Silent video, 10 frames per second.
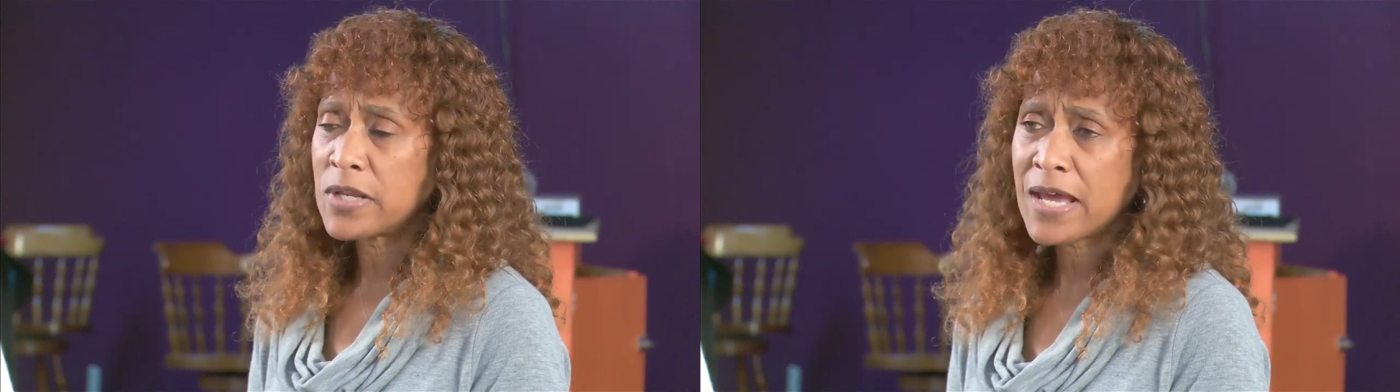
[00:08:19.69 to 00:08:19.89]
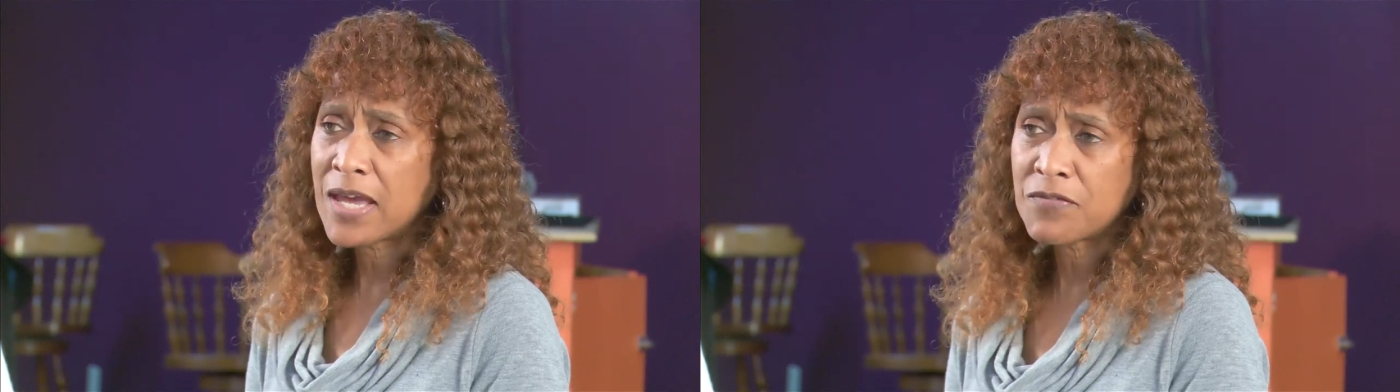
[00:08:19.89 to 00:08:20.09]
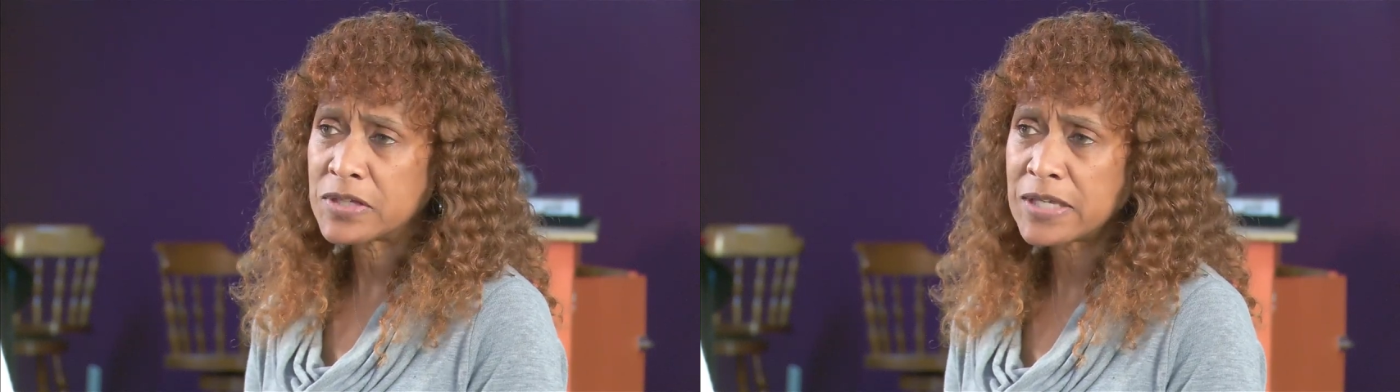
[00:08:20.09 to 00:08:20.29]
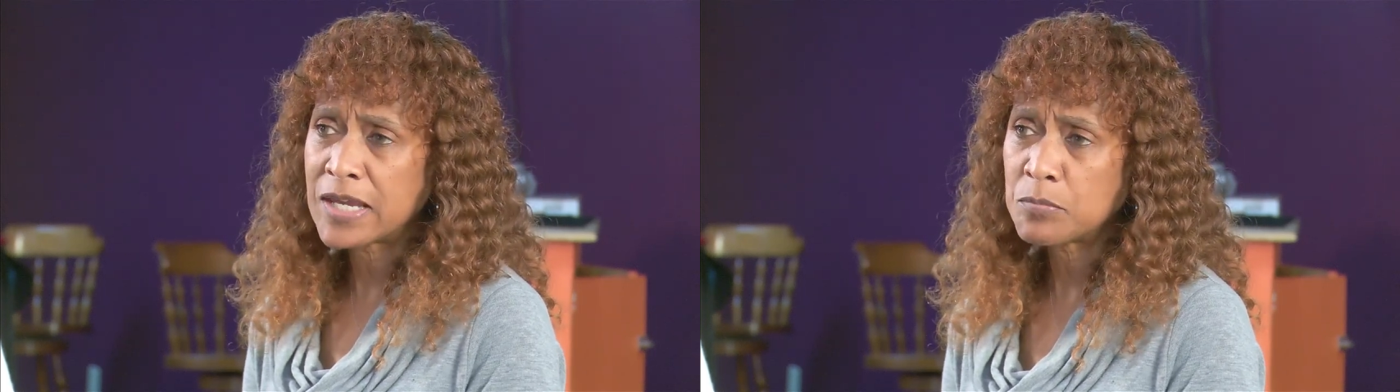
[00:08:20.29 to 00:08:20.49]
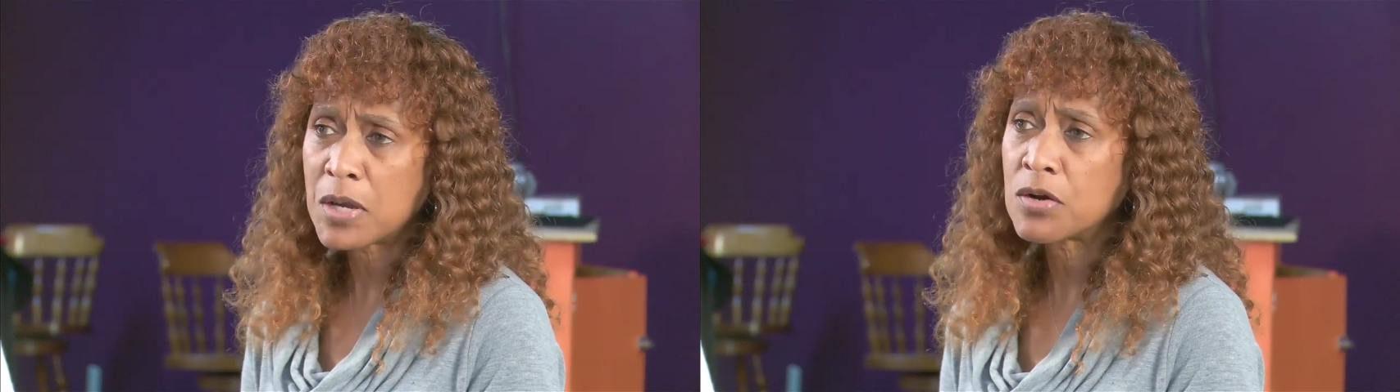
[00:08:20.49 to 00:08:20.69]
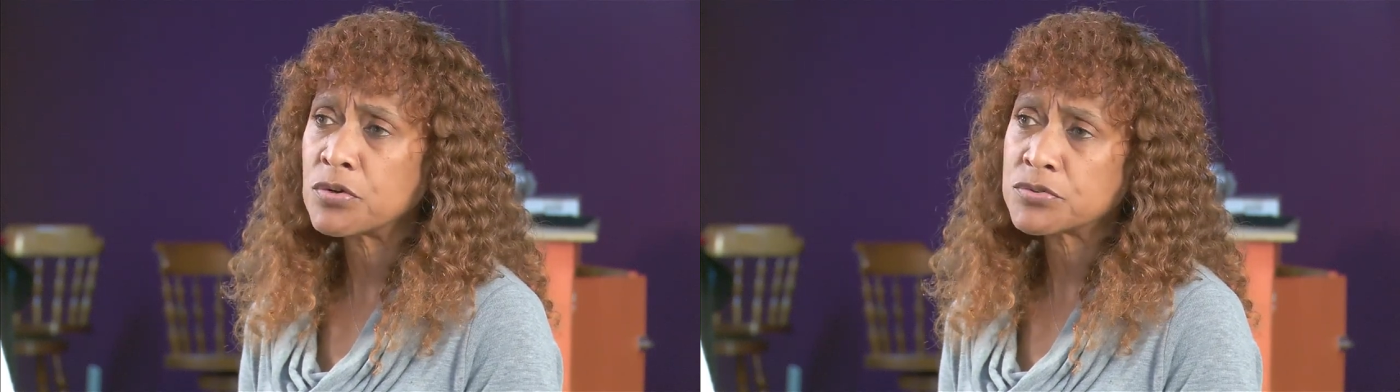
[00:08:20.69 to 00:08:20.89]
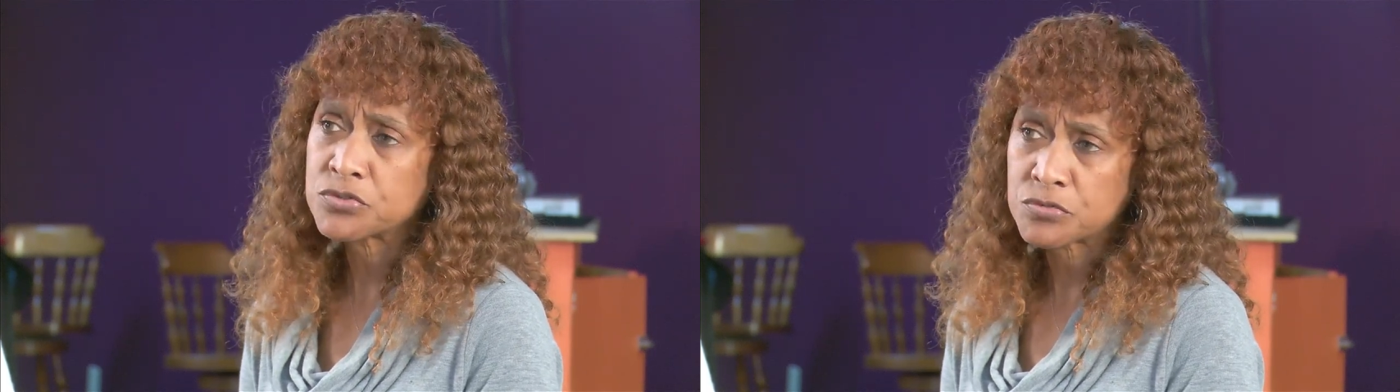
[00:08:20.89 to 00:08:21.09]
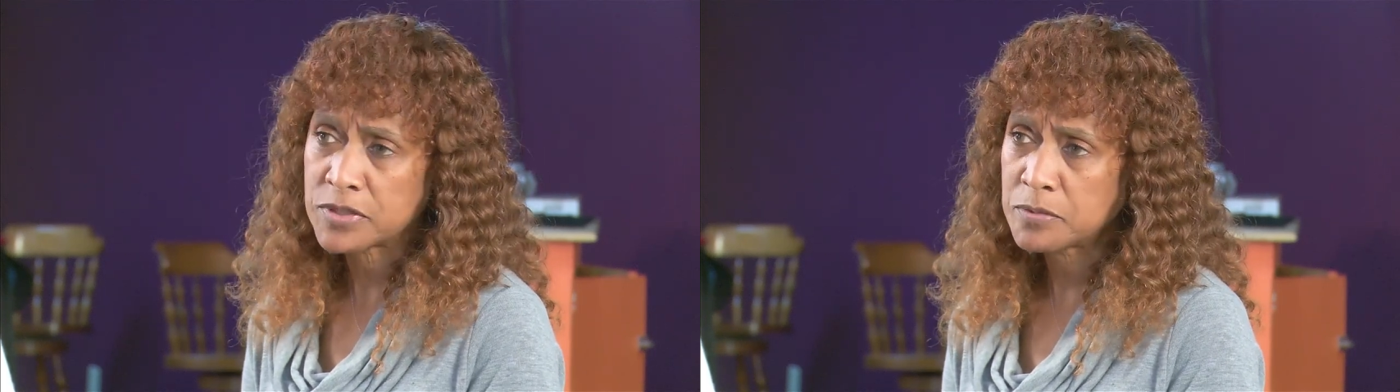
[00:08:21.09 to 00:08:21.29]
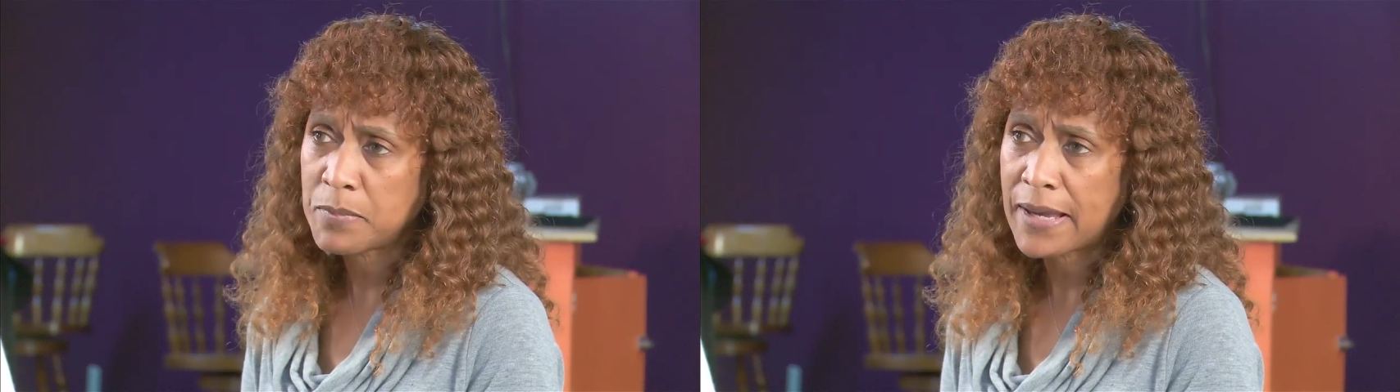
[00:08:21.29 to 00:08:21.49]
when I haven't gained my own strength